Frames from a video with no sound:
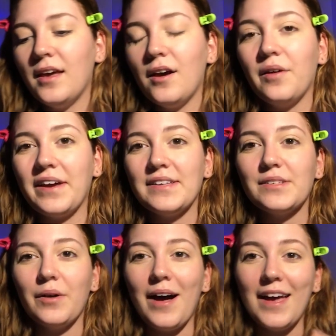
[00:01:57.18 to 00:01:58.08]
Okay,
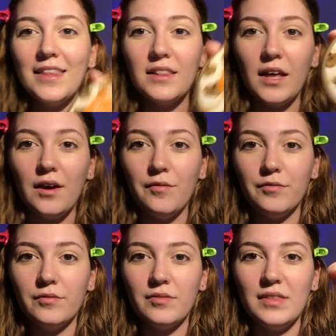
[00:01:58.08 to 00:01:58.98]
so I love
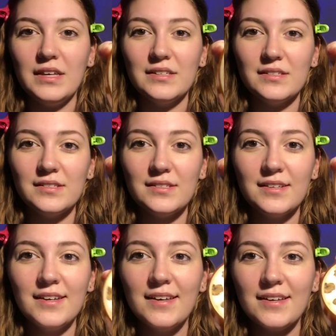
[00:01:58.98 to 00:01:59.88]
this
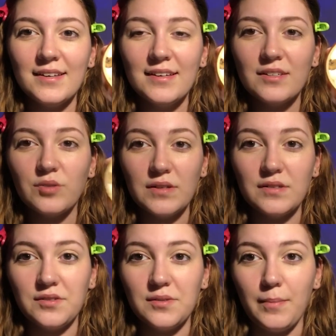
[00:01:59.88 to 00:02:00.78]

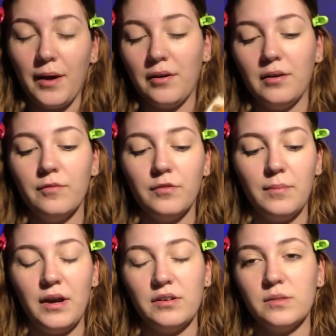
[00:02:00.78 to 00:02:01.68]
translucent powder from
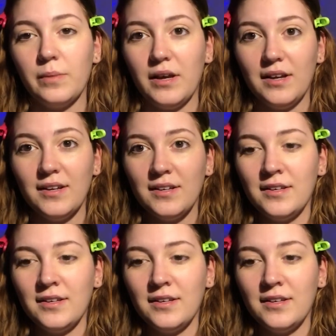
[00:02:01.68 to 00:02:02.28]
Airspun.